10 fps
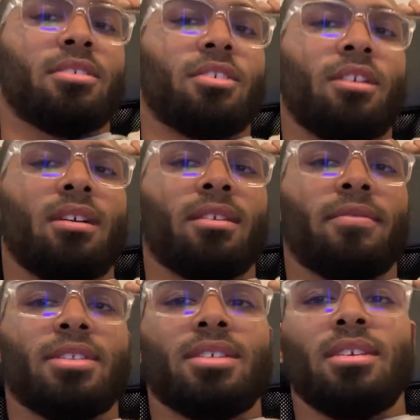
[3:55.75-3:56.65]
chronic
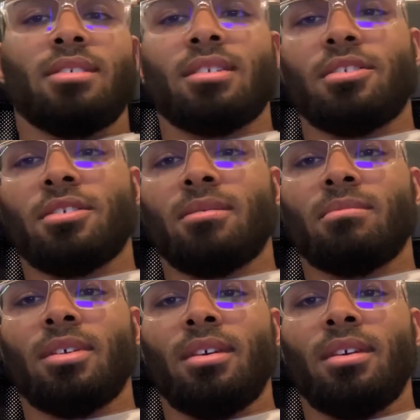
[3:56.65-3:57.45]
fatigue syndrome